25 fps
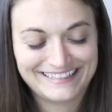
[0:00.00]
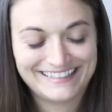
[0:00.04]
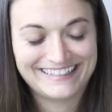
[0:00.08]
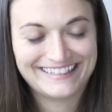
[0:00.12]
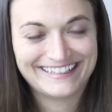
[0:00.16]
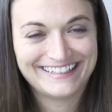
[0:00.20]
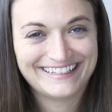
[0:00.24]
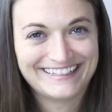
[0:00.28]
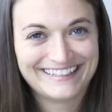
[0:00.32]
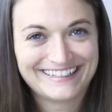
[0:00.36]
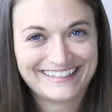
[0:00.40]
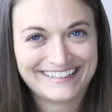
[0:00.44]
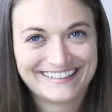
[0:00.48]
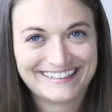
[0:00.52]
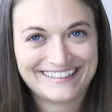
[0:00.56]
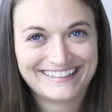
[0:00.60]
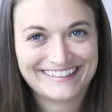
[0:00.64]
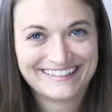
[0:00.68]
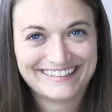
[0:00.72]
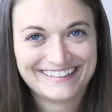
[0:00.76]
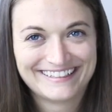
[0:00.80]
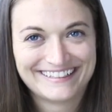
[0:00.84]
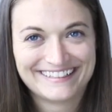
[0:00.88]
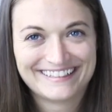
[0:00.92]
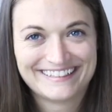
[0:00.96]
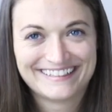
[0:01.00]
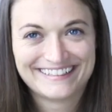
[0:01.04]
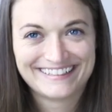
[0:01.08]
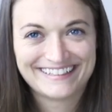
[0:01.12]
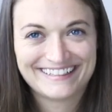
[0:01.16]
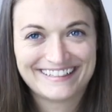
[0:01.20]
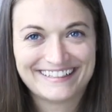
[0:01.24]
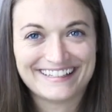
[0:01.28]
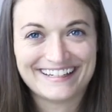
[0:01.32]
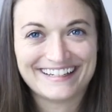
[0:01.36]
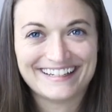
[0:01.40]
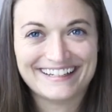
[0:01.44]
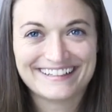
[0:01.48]
All right. Well.
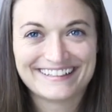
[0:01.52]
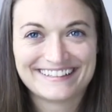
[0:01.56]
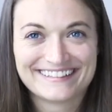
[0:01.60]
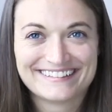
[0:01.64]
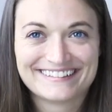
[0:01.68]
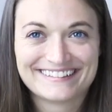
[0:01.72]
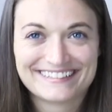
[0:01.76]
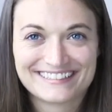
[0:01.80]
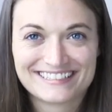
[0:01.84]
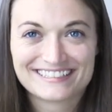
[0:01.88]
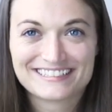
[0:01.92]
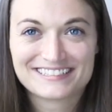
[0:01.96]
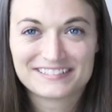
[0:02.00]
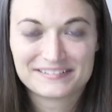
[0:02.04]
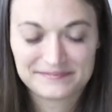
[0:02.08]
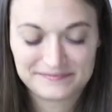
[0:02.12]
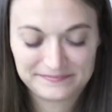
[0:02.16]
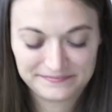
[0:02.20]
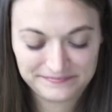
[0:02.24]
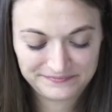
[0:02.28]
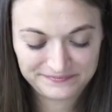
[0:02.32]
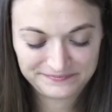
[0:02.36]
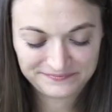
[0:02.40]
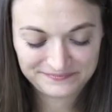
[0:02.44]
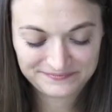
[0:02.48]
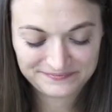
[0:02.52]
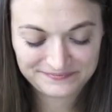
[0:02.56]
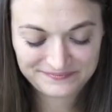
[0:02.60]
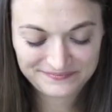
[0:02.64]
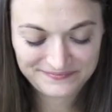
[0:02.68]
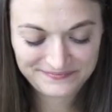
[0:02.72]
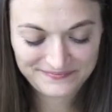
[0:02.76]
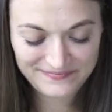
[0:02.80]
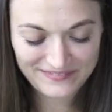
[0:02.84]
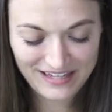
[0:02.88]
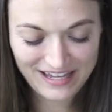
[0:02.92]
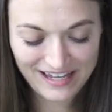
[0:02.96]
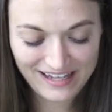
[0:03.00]
Hey, yeah. Small victories.
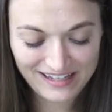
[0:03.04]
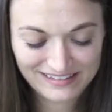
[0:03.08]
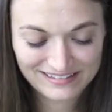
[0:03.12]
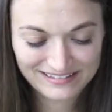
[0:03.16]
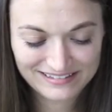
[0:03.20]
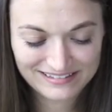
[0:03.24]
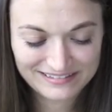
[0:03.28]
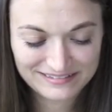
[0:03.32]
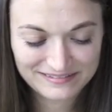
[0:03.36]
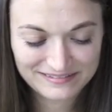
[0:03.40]
Yeah.